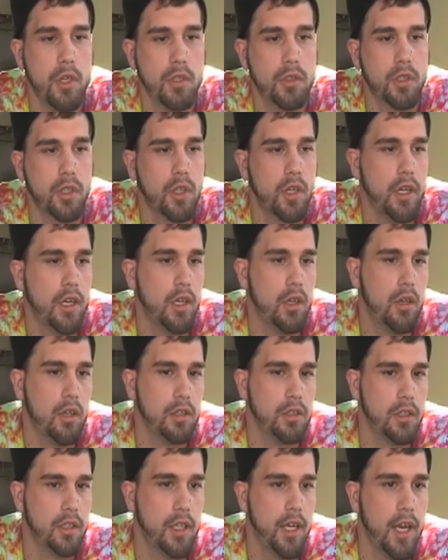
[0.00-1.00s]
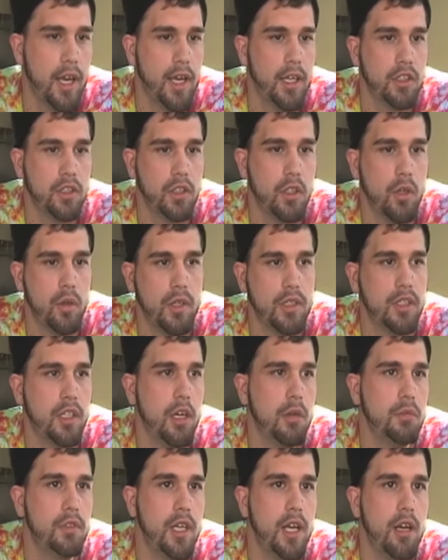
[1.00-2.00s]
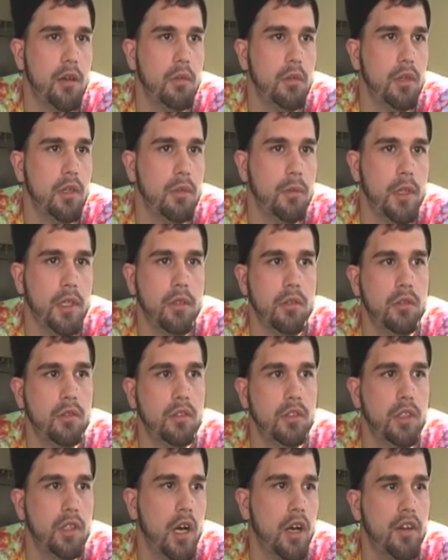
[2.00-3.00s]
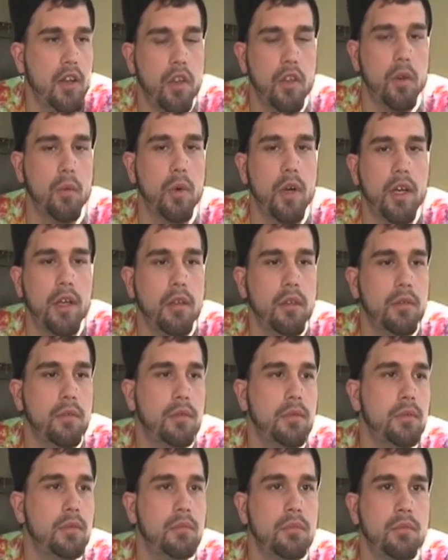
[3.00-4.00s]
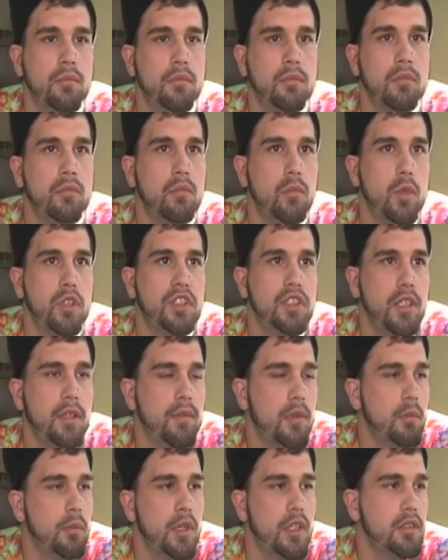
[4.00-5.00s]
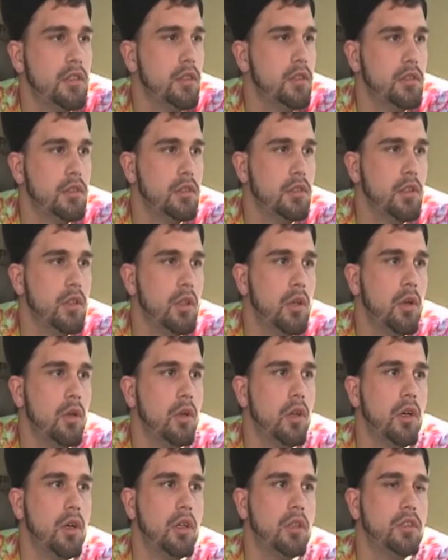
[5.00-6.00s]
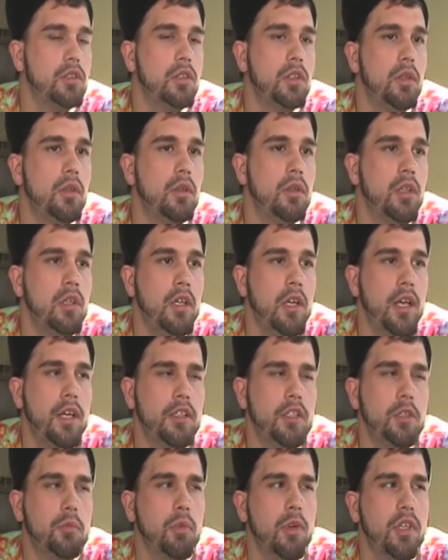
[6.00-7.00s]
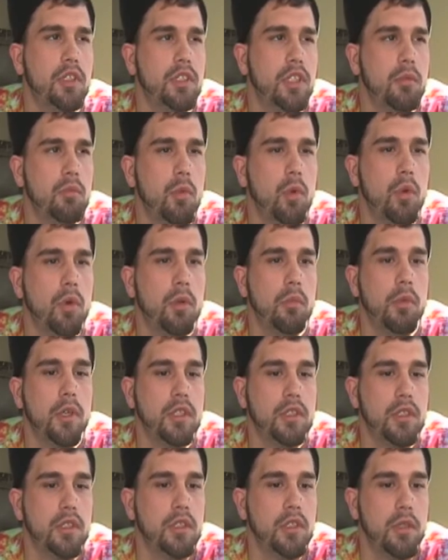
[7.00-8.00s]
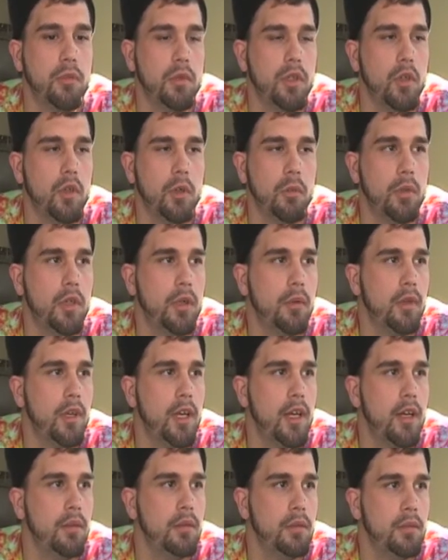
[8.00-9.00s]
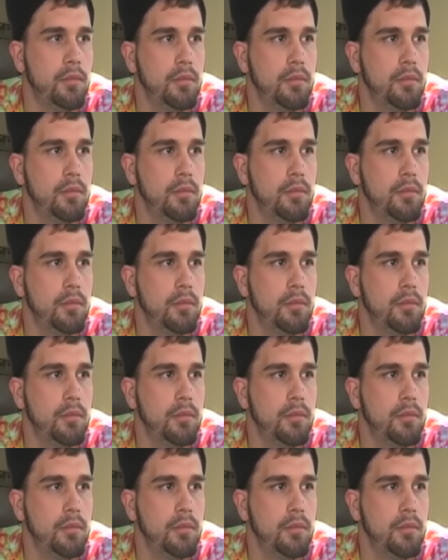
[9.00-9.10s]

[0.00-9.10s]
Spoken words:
using their credit cards or cash, it always helps out. I mean, another way of receiving business is the Gold Card. So it just brings in more business than we normally would have.